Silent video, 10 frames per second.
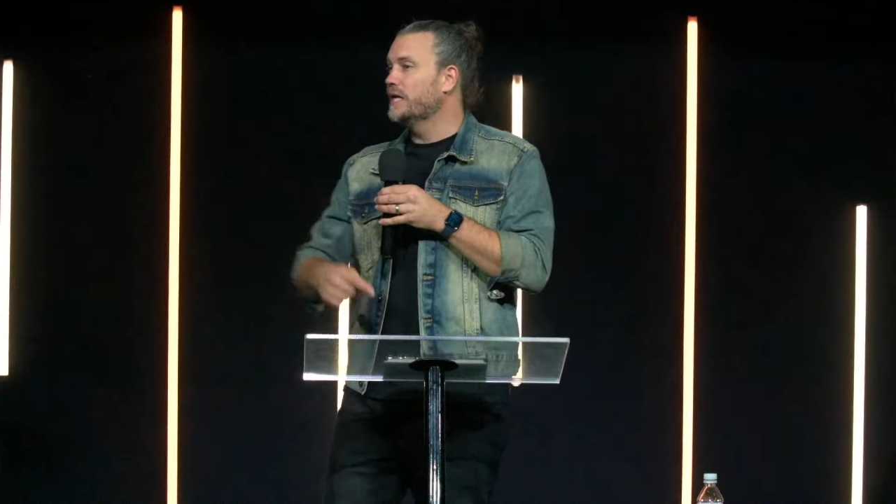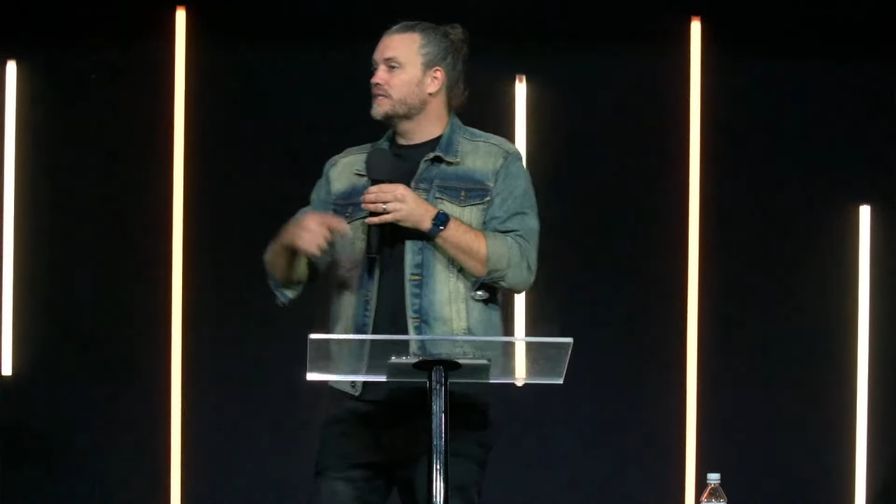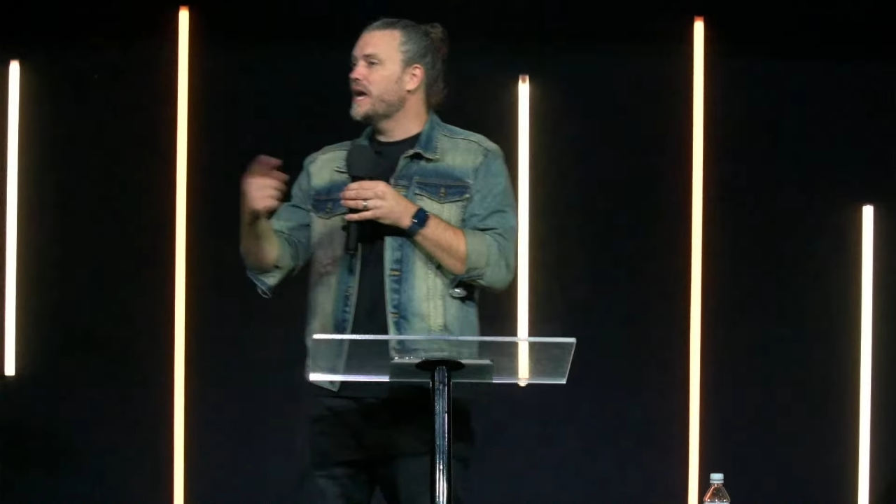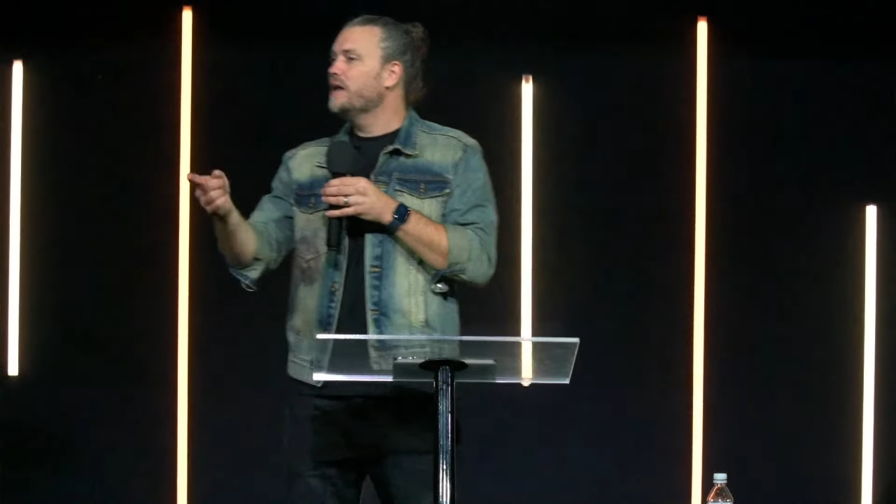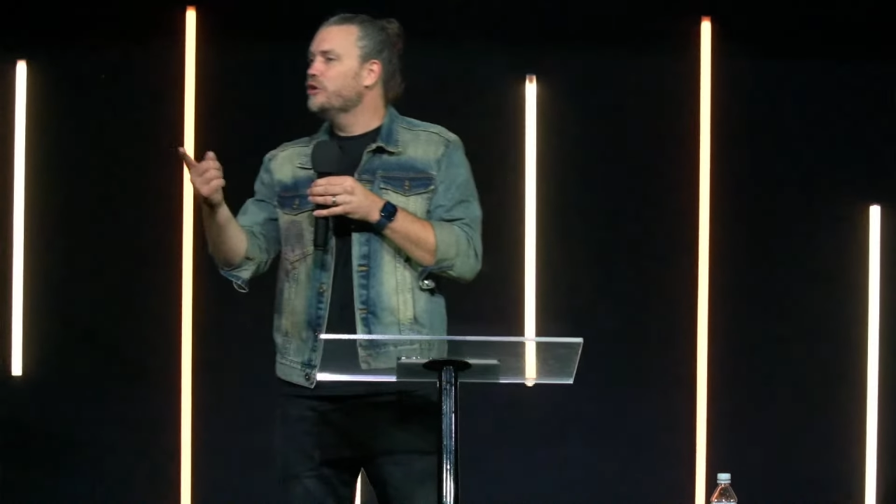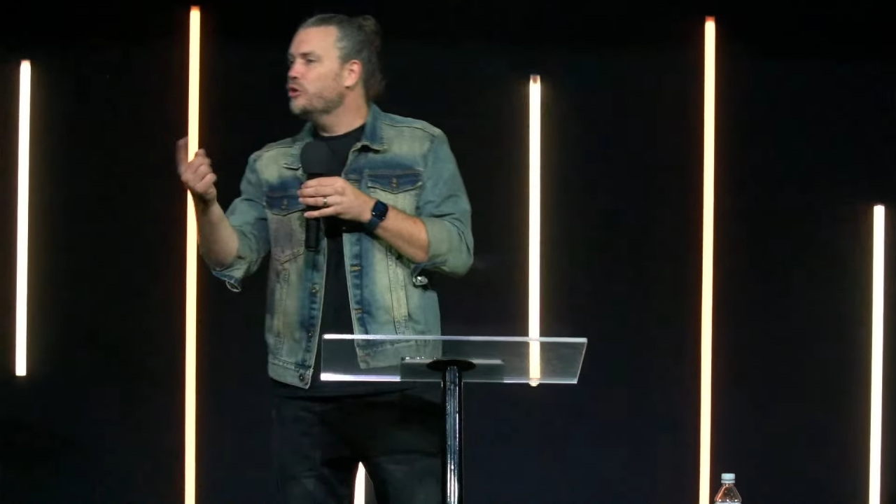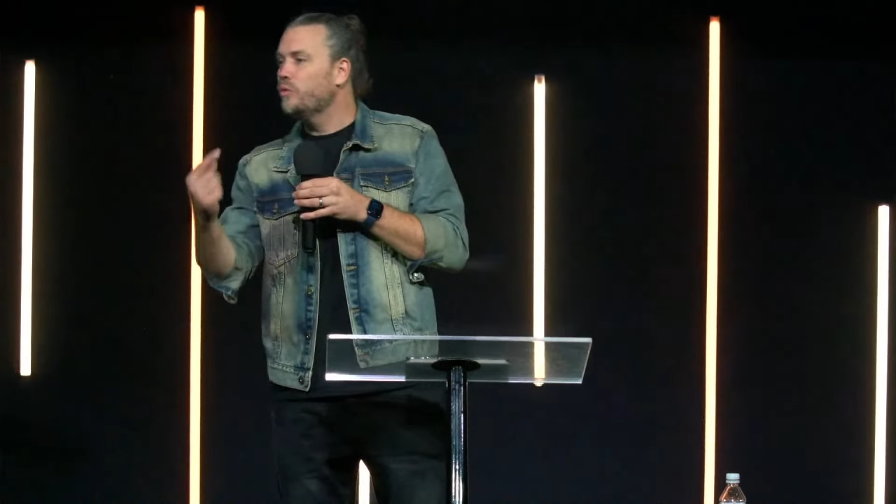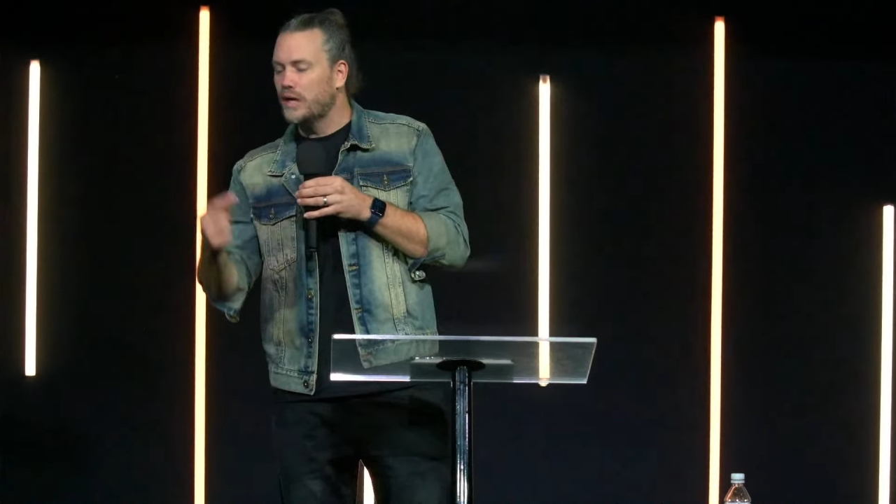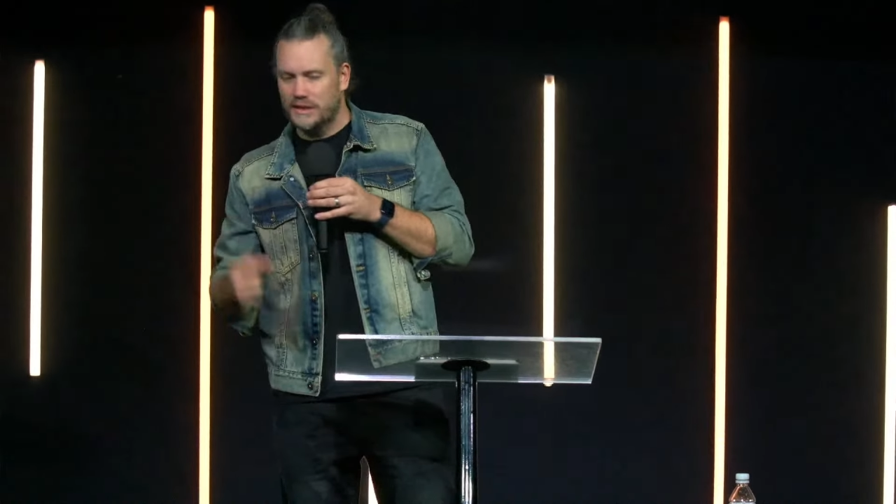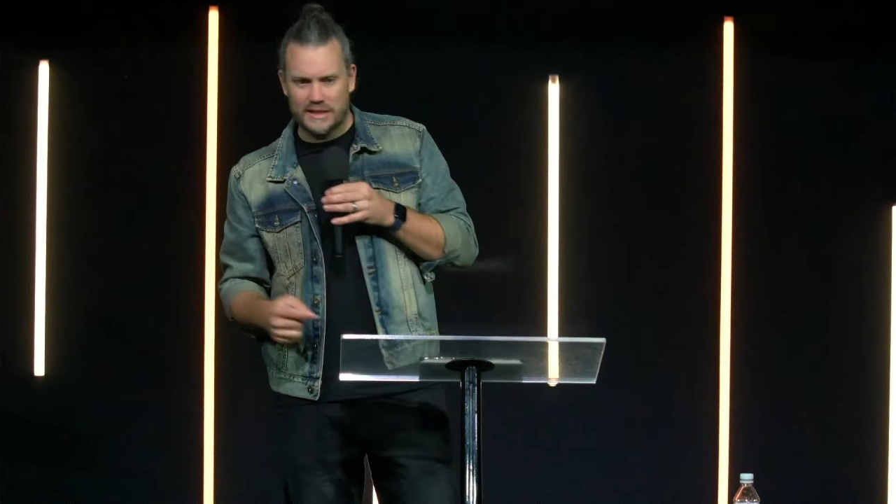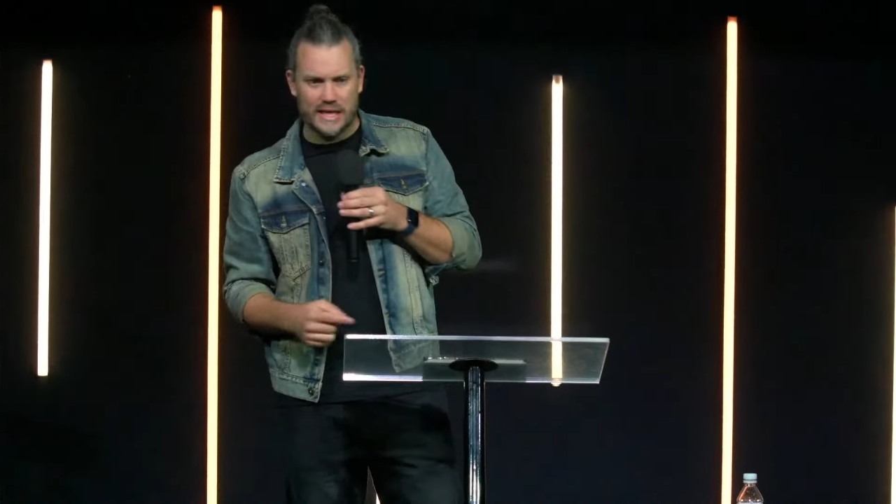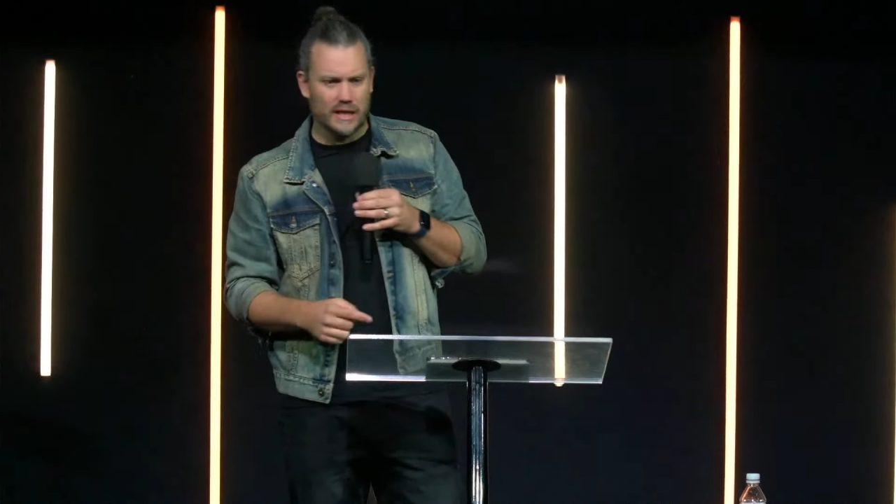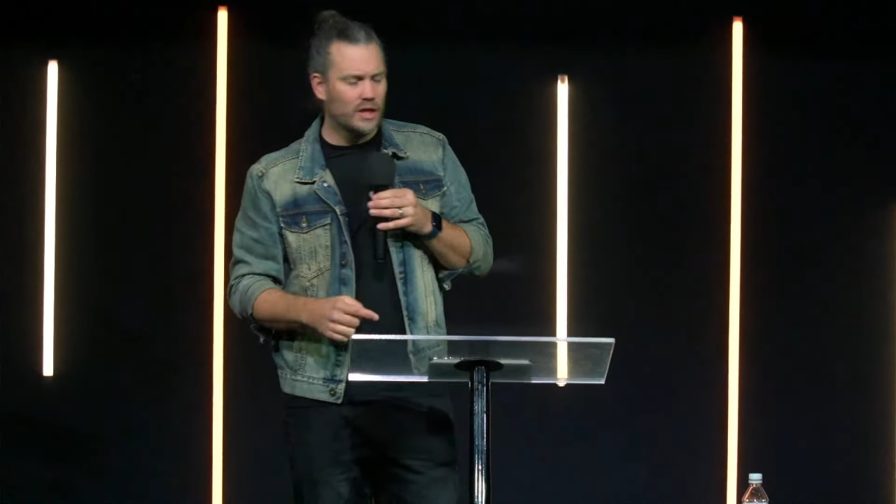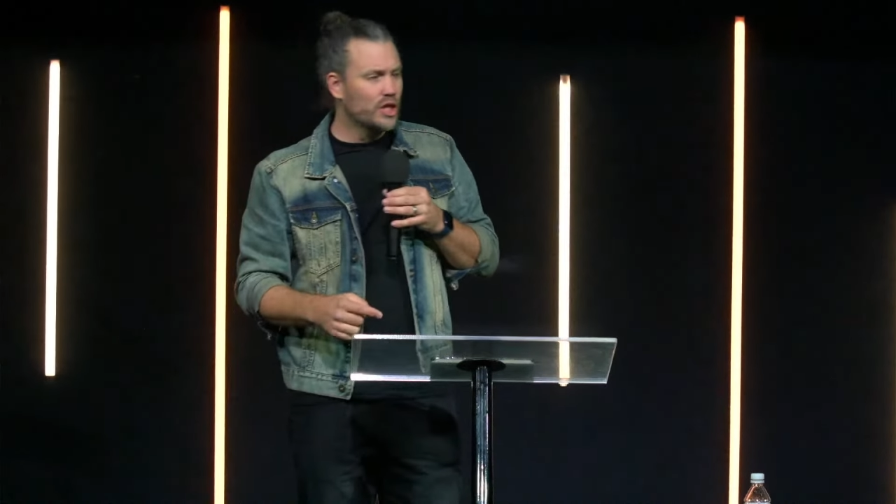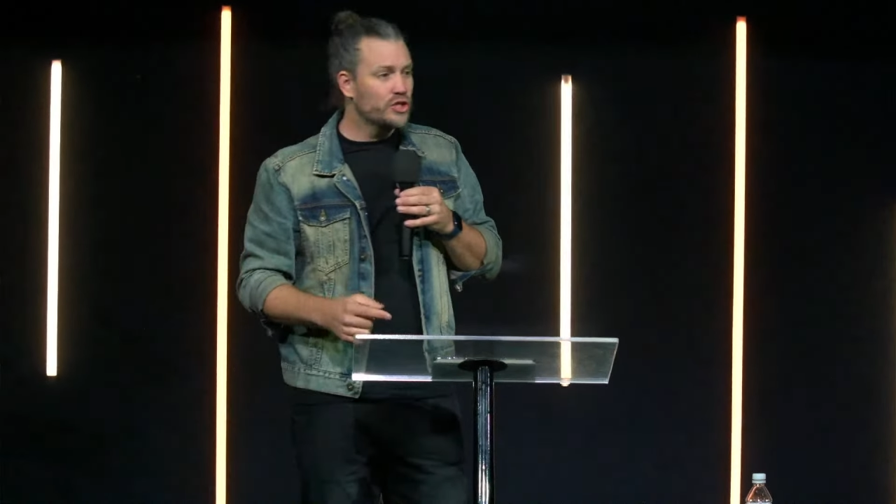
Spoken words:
and tell you what it said.